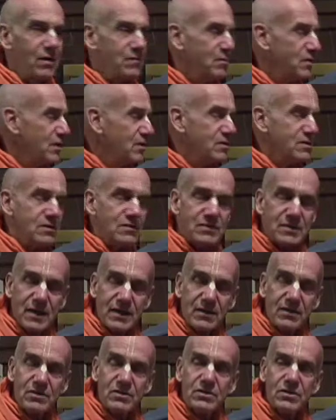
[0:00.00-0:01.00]
Because of
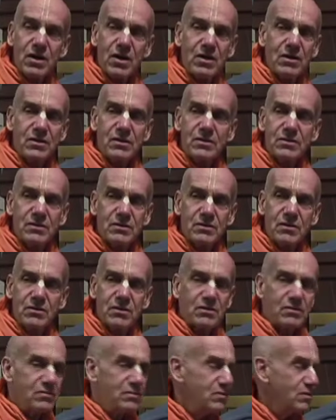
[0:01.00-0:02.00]
Sankaracharya and the
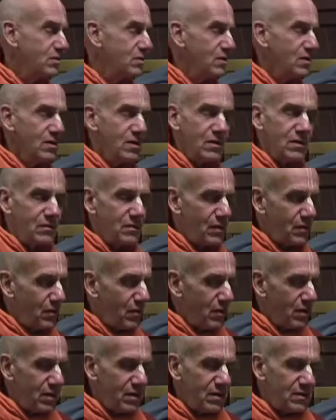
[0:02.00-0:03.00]
whole tradition, they're
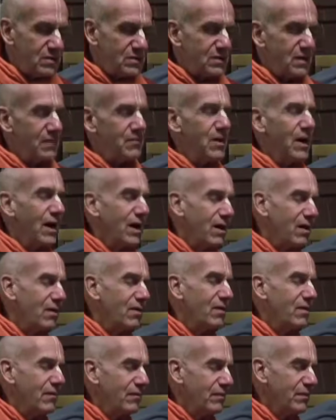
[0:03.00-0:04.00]
all
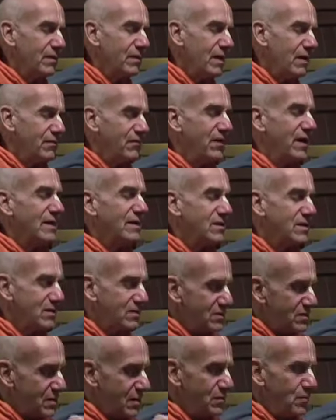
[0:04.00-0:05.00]
somehow
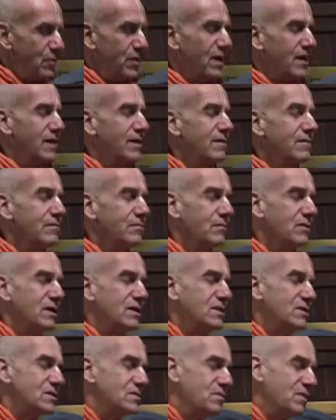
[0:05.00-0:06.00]
affected some way by
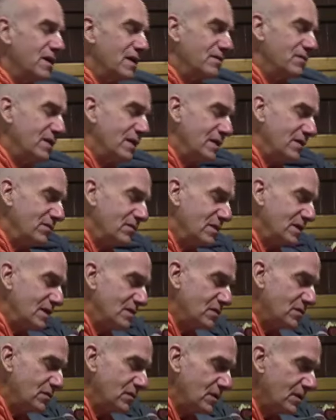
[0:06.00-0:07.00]
this Mayavadi
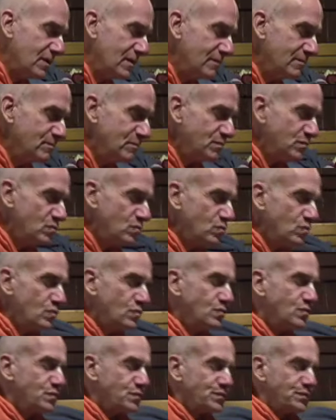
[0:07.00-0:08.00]
philosophy.
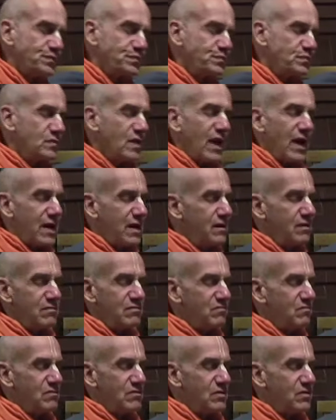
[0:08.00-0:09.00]
And
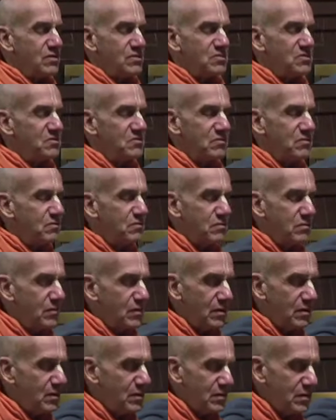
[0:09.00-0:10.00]
this would
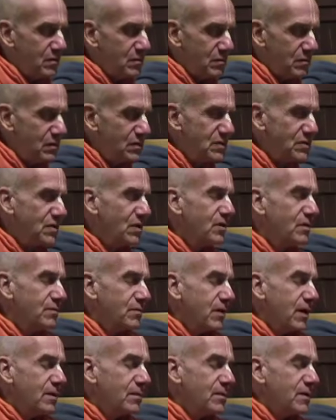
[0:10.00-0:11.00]
disturb
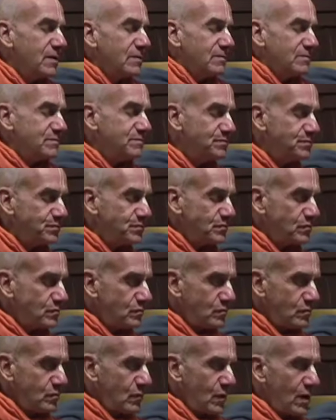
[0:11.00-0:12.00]
Prabhupada.
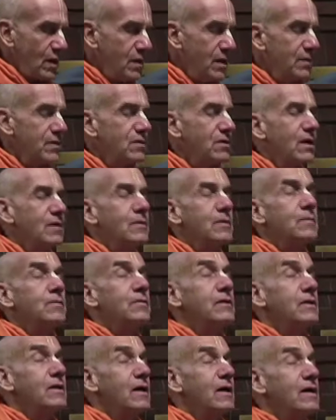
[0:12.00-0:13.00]
Another time I
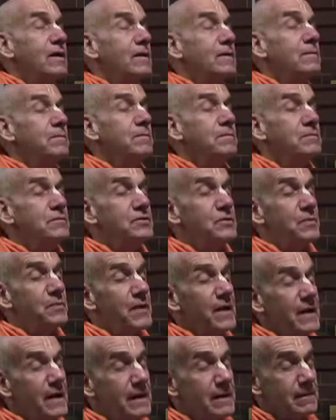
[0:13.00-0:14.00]
remember in
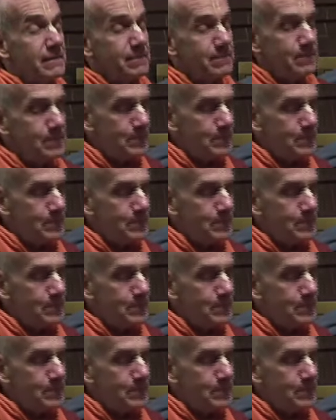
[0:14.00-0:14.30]
Japan,